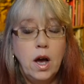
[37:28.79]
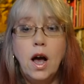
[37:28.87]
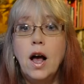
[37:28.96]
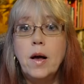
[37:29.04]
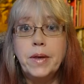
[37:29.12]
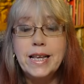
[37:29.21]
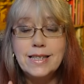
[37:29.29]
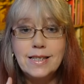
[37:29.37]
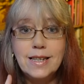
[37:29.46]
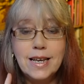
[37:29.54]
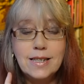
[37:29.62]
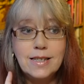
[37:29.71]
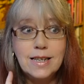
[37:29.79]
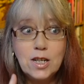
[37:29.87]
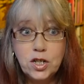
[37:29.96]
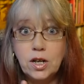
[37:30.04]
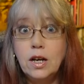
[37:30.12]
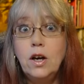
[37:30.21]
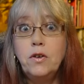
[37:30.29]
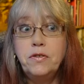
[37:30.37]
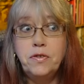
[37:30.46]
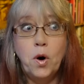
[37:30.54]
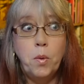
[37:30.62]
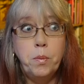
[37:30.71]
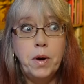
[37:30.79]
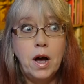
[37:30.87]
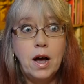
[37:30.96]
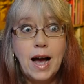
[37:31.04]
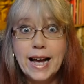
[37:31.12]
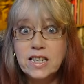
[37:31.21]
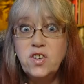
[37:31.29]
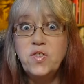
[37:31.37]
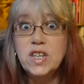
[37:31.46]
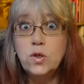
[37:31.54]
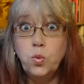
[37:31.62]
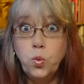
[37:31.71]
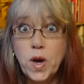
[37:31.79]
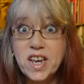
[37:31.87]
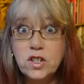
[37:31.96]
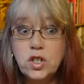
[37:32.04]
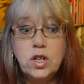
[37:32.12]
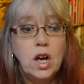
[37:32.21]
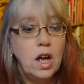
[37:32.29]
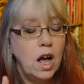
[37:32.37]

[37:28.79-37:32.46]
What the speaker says: It's Isha from Activist Witch.